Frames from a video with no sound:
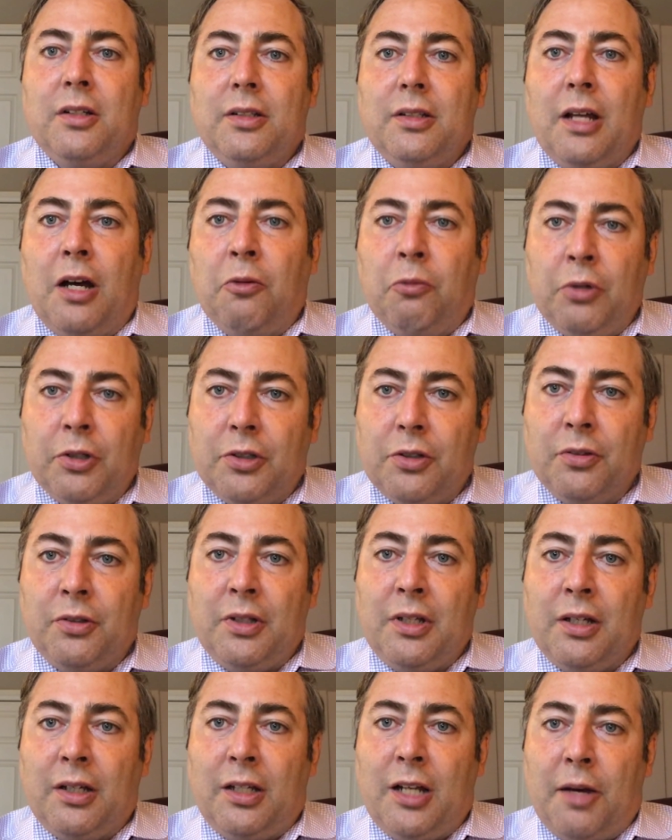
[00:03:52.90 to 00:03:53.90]
Now, what
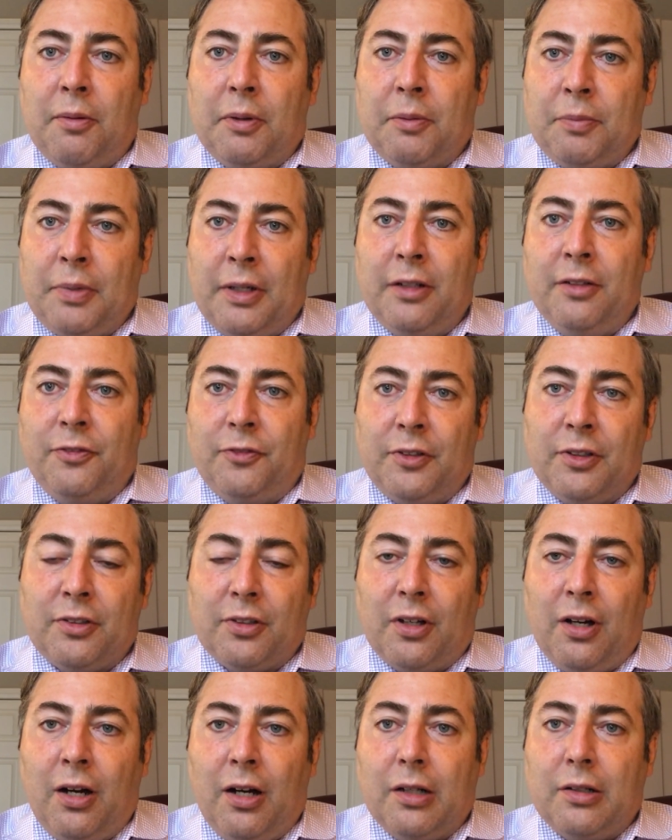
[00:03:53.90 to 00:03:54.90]
those economic
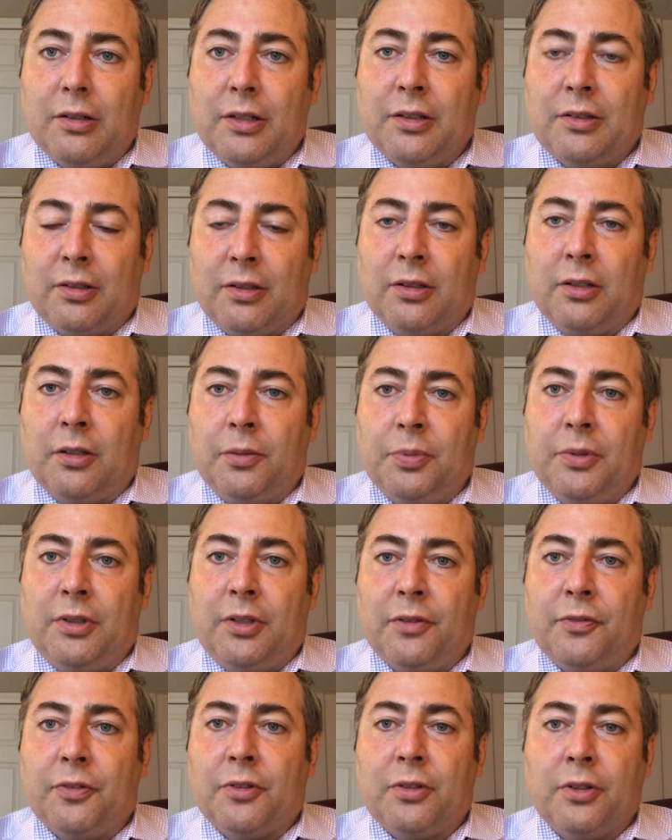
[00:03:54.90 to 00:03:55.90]
benefits are, it's a little bit
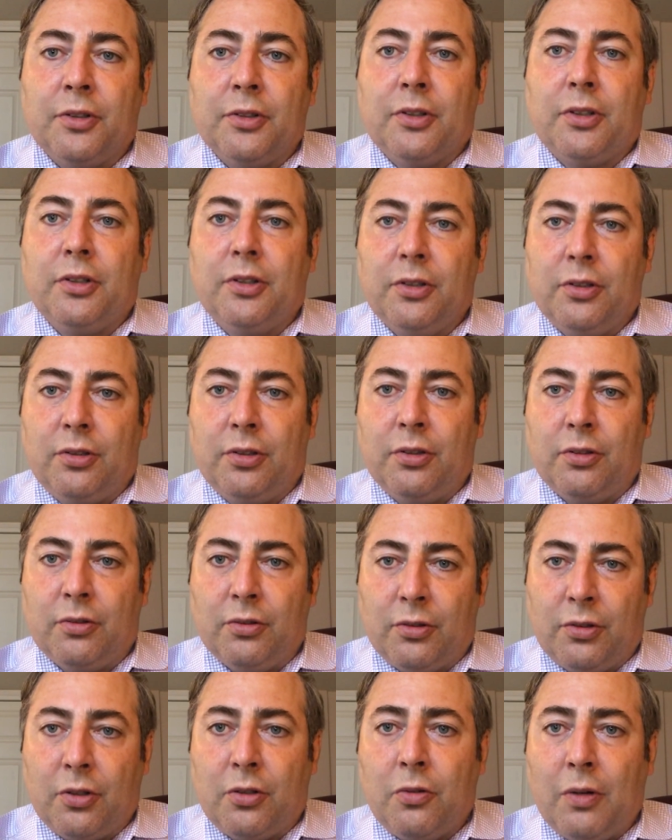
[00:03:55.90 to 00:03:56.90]
difficult
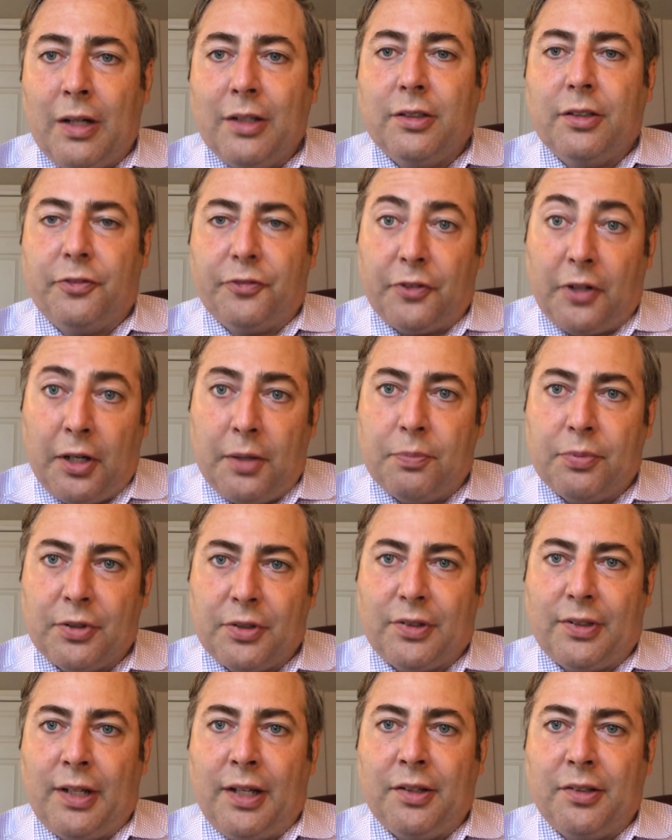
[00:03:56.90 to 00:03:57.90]
to, to quantify
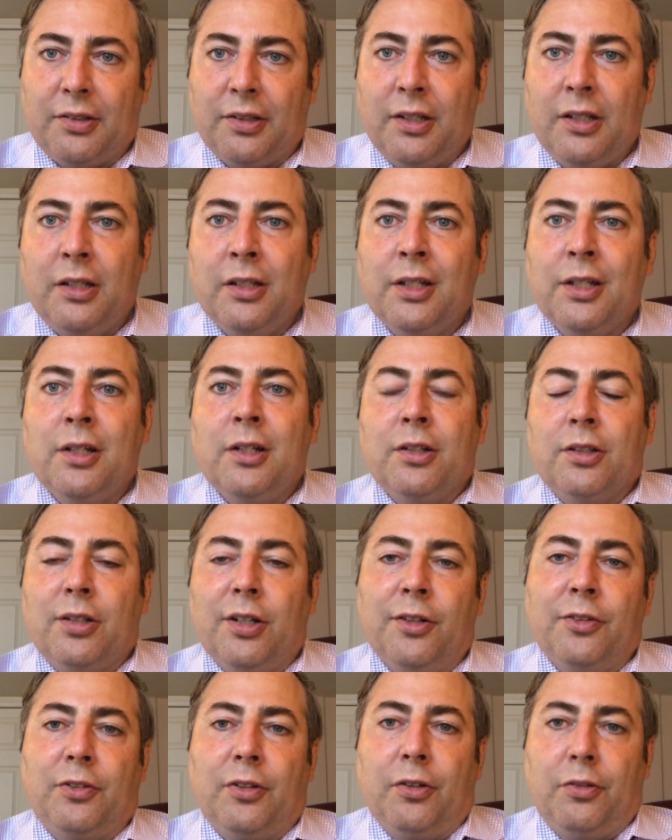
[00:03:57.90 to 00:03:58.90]
precisely.
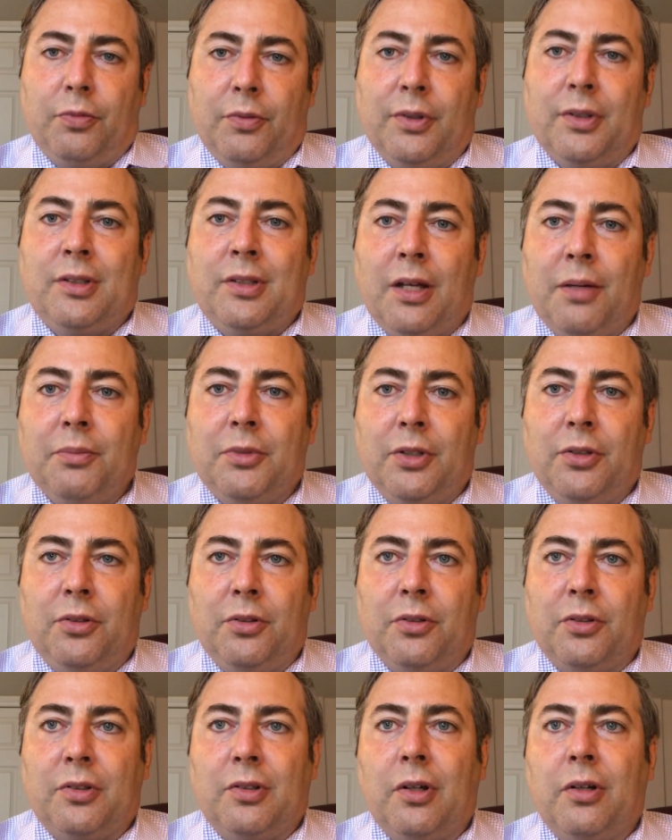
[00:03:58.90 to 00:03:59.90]
Tosafos will attempt to
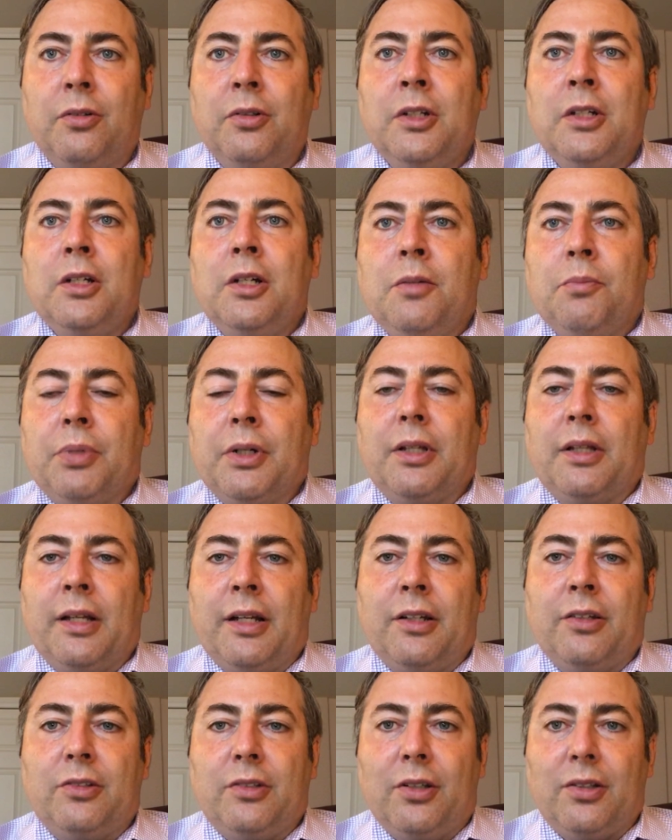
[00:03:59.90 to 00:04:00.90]
do so. But
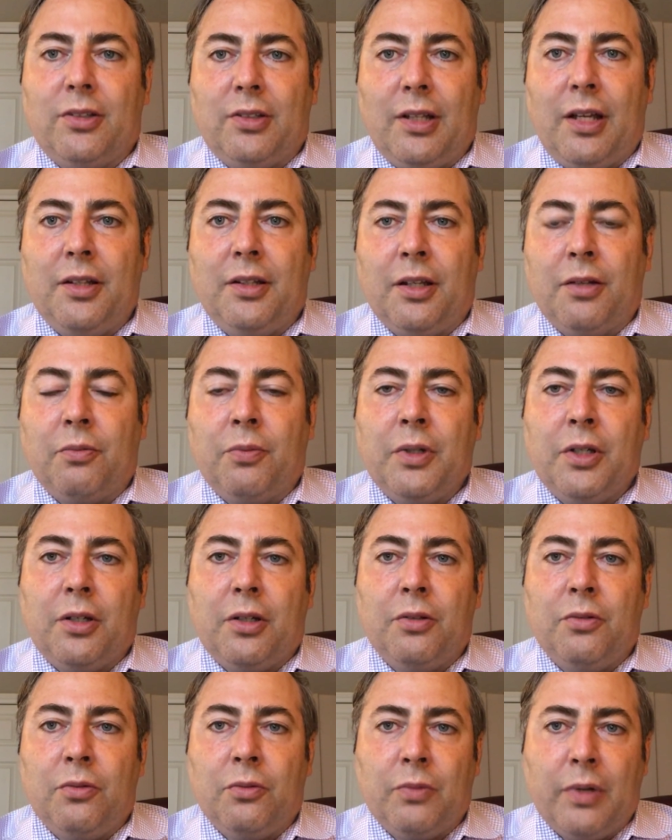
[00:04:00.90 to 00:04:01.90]
let us just say that we
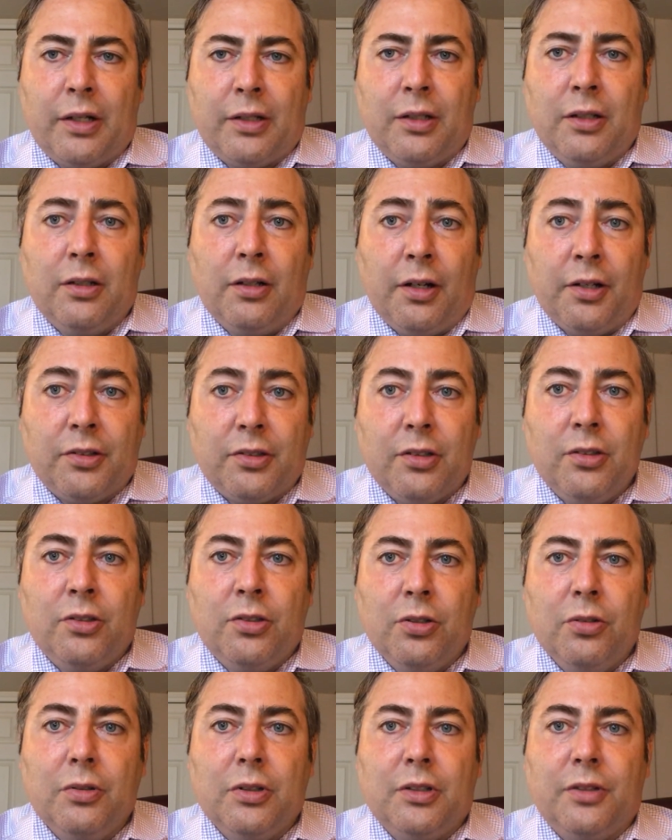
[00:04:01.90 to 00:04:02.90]
can recognize
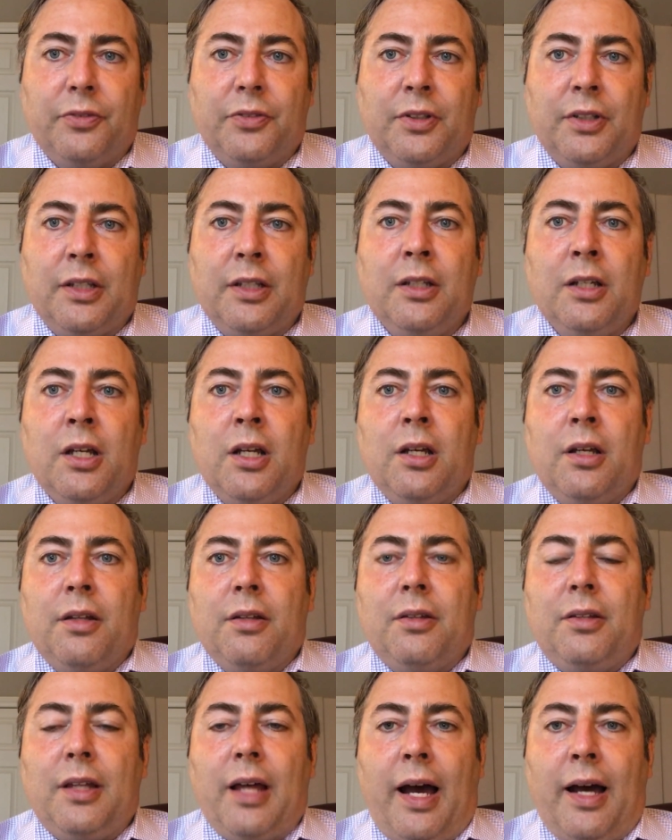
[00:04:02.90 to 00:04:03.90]
intuitively
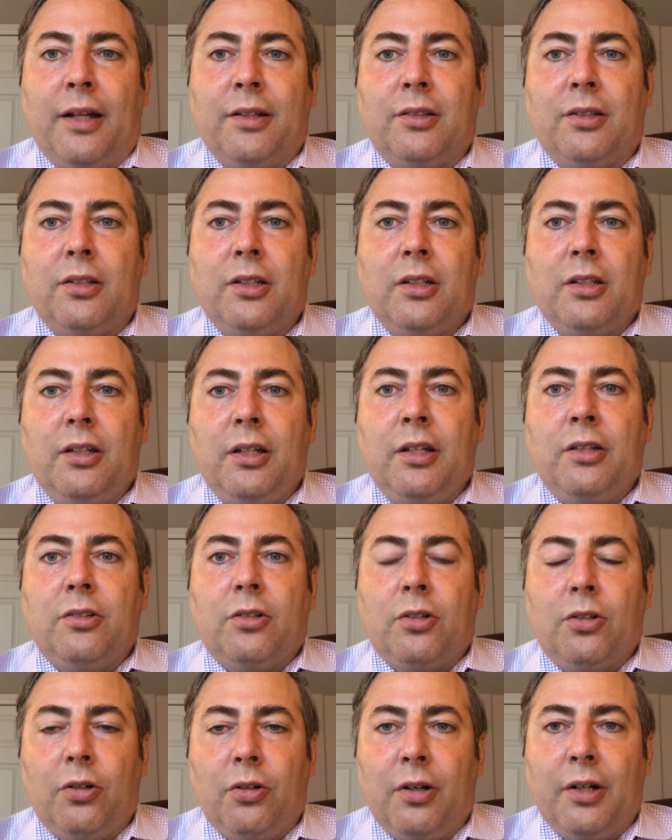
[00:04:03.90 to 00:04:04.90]
that
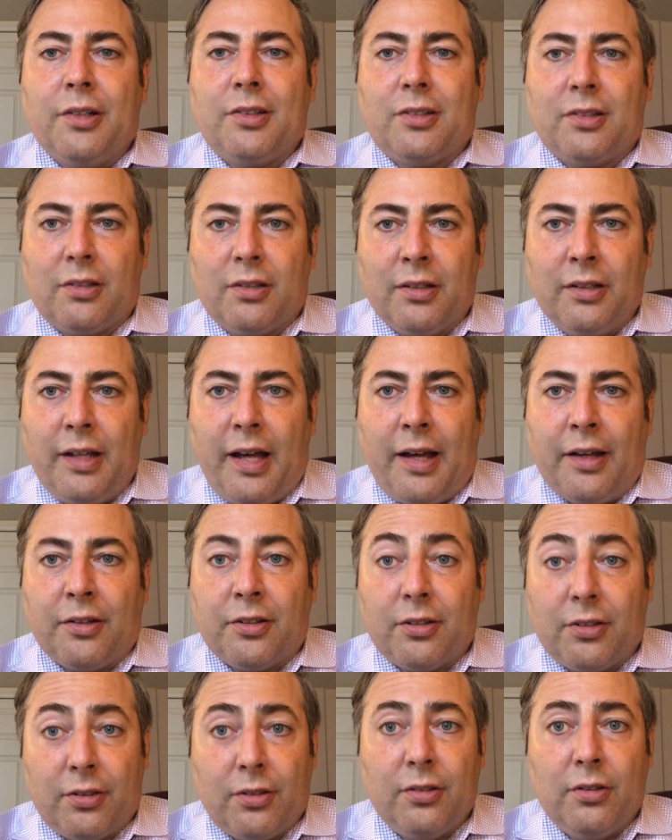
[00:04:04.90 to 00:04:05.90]
it costs
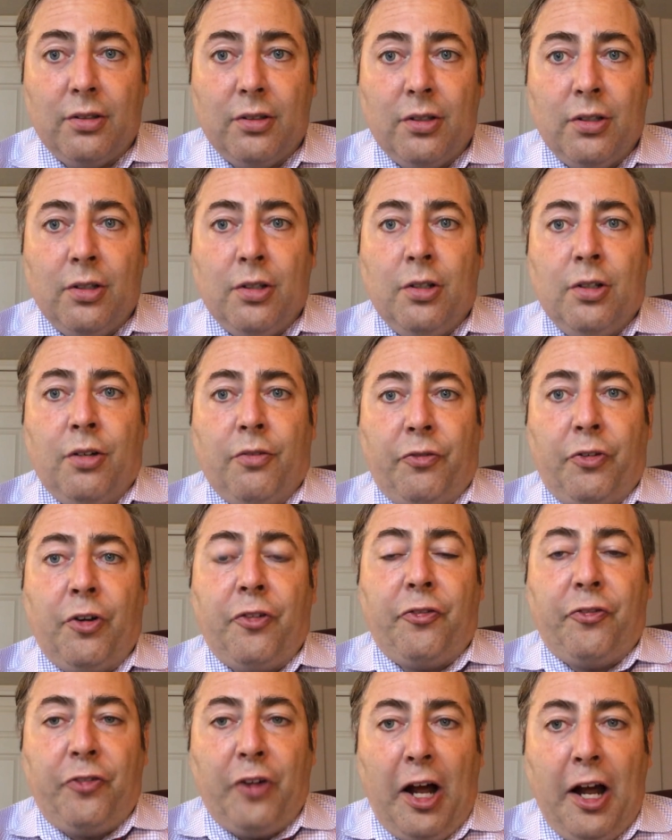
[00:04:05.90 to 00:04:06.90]
less for
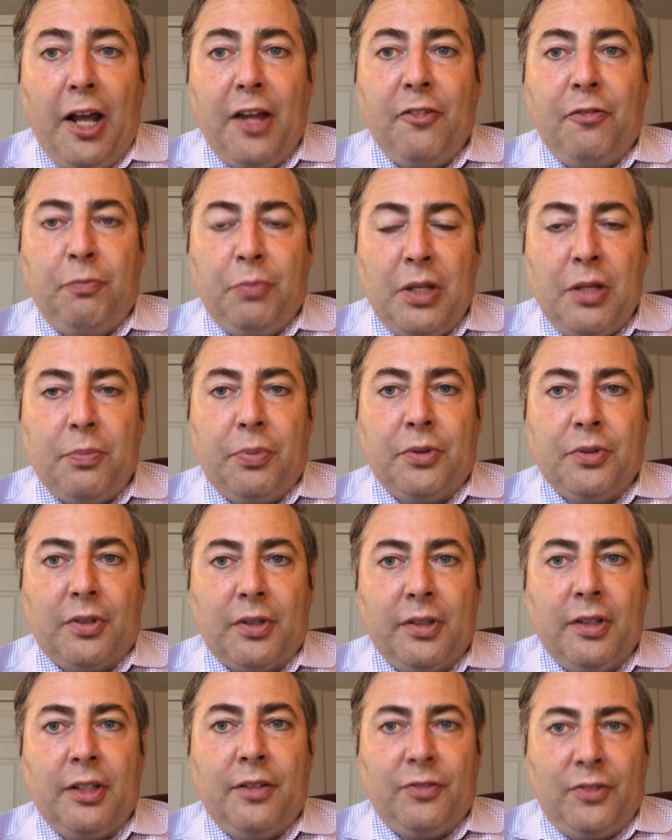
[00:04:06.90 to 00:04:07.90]
five people
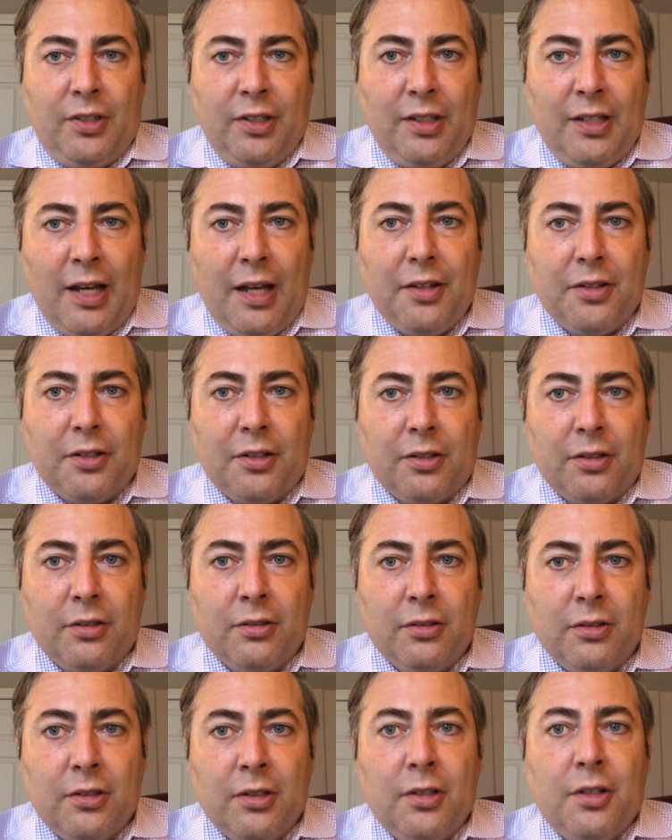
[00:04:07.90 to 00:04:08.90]
to live
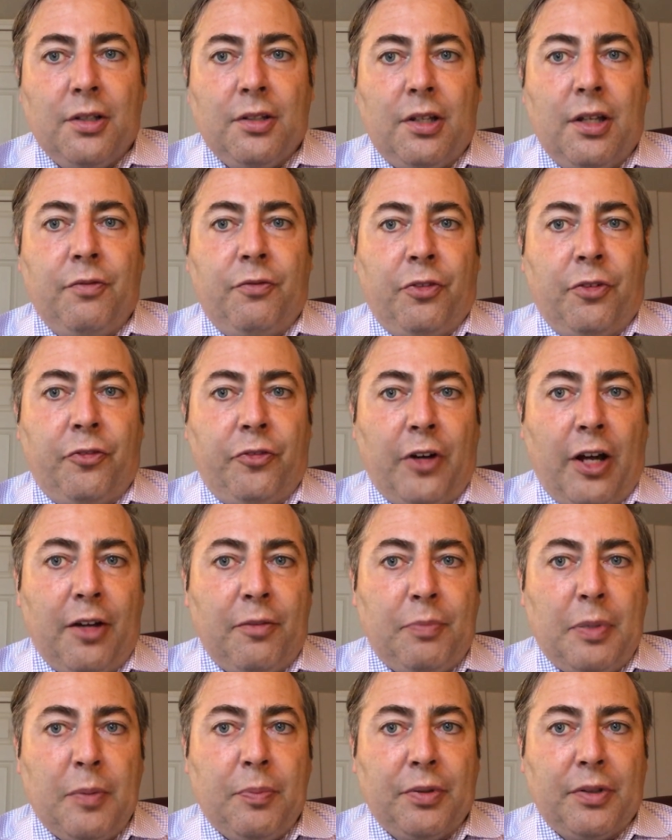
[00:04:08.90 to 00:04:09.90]
together than for
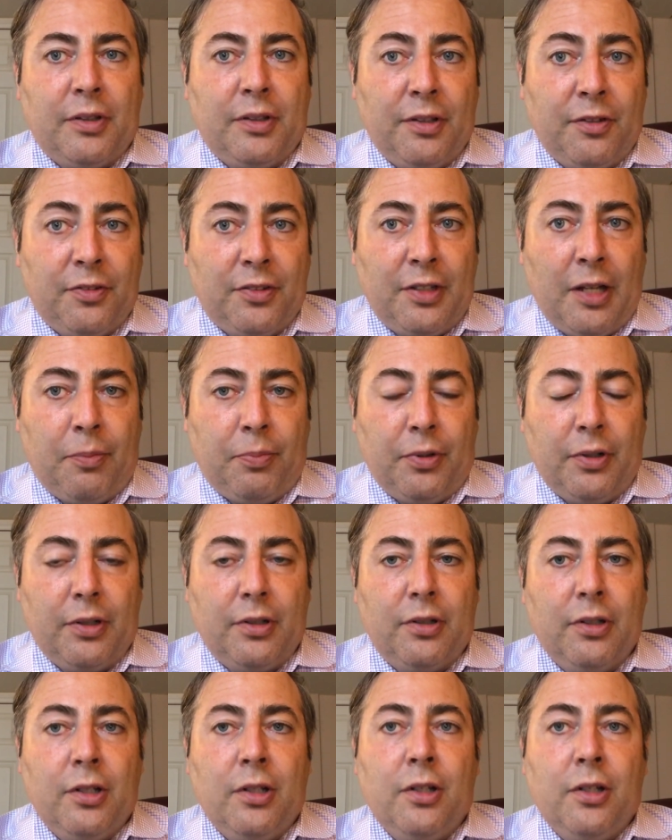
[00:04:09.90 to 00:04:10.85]
five people to live separate.